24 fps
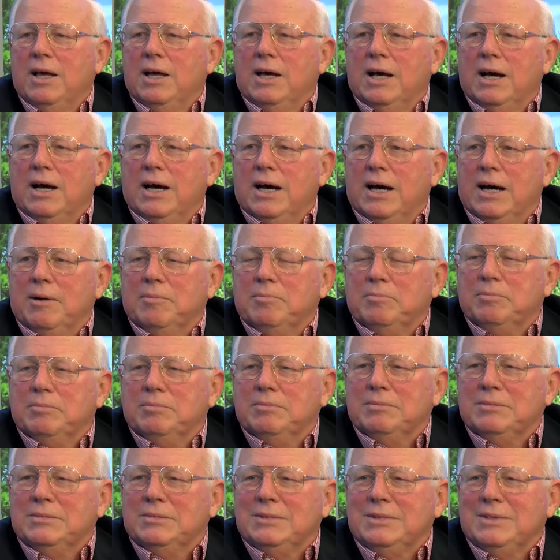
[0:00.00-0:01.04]

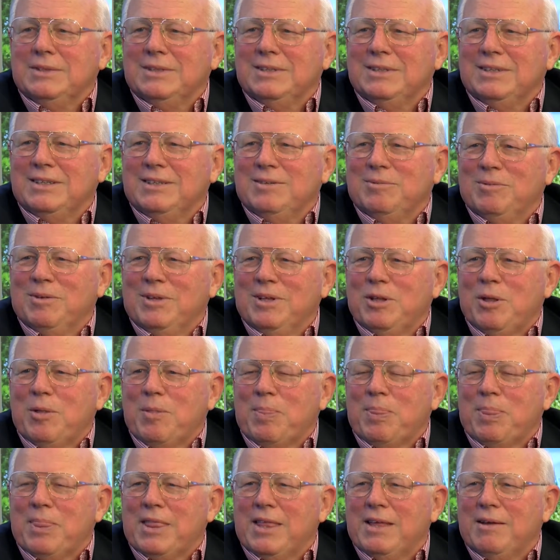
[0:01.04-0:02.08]
What are some
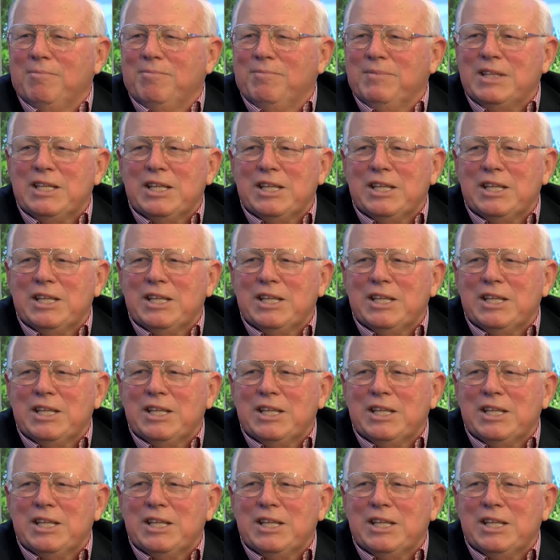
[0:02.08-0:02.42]
of the incentives